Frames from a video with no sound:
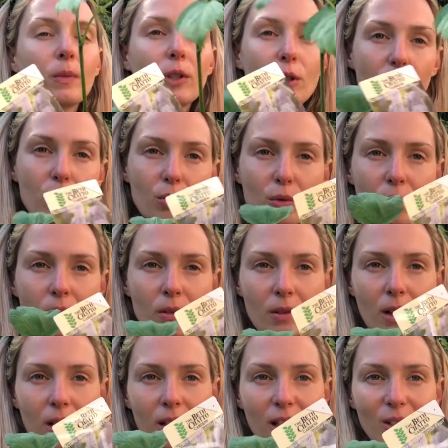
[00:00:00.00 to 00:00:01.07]
soon
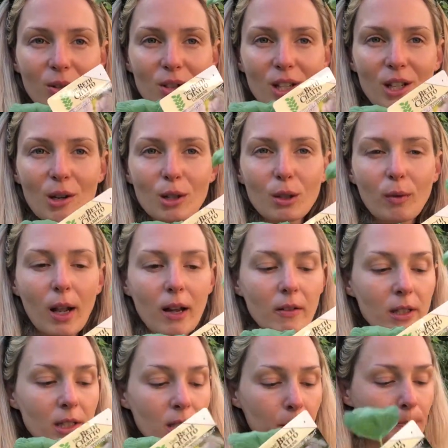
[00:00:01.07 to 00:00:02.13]
I'll get to see those
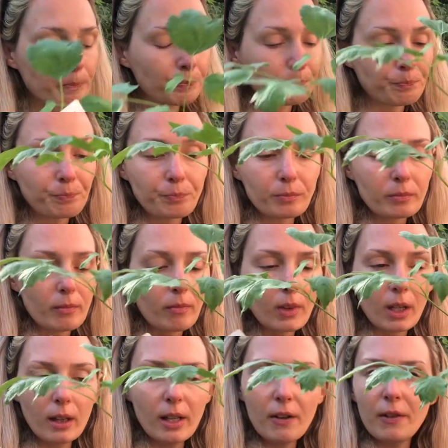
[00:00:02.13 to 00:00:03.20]
flowers.
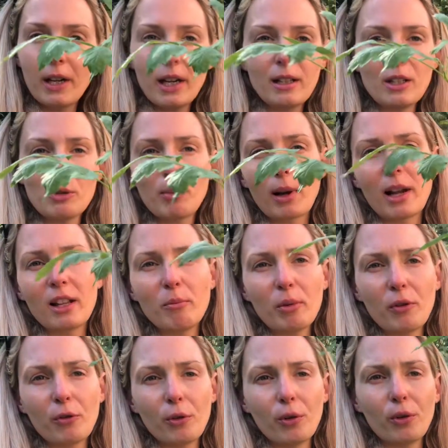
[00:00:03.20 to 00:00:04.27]
Never had this plant
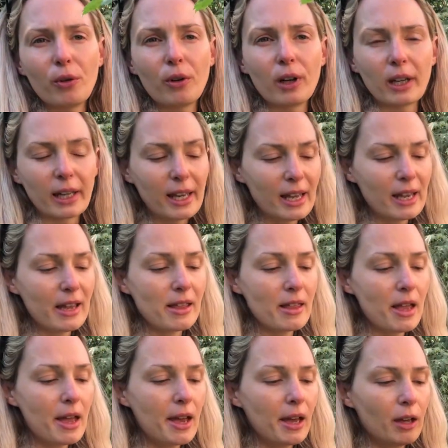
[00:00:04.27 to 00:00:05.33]
before
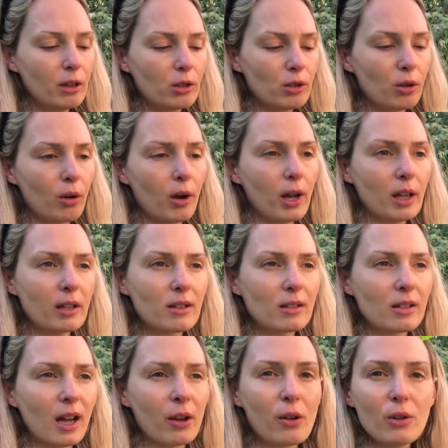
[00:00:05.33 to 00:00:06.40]
again, so
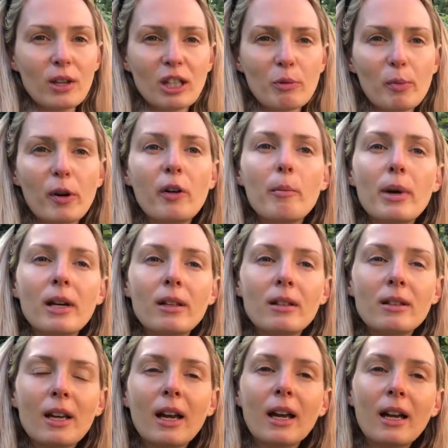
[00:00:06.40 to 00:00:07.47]
it's another
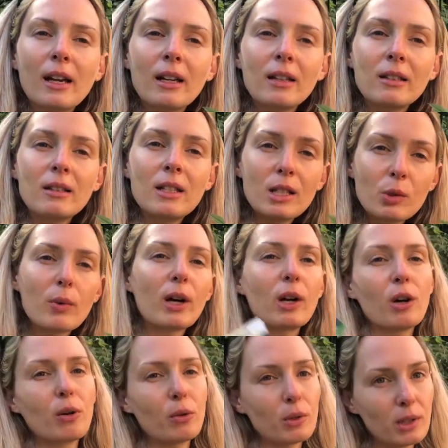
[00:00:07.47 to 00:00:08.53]
experiment, and this
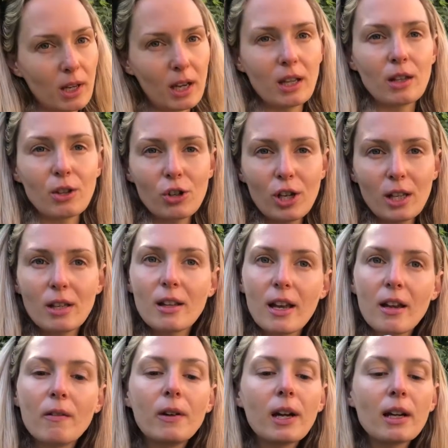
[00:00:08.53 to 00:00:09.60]
one goes in a shaded
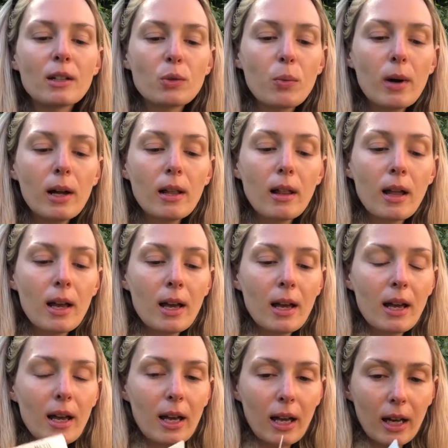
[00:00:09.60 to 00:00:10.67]
area as well.
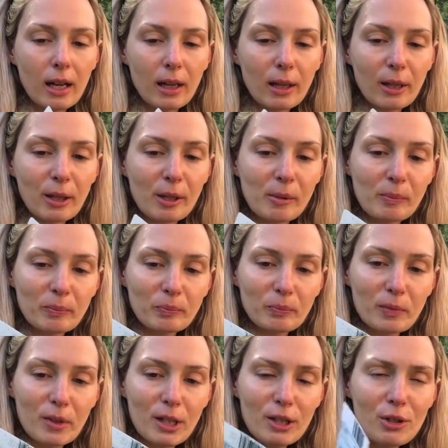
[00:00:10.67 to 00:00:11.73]

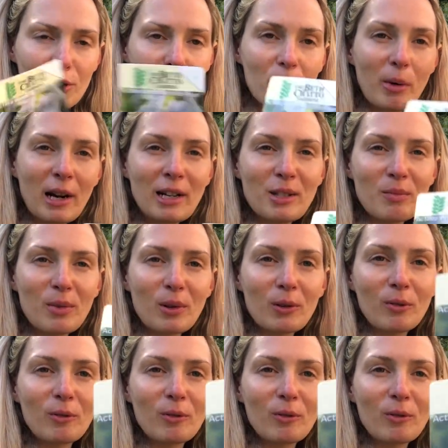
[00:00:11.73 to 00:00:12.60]
It just reminds me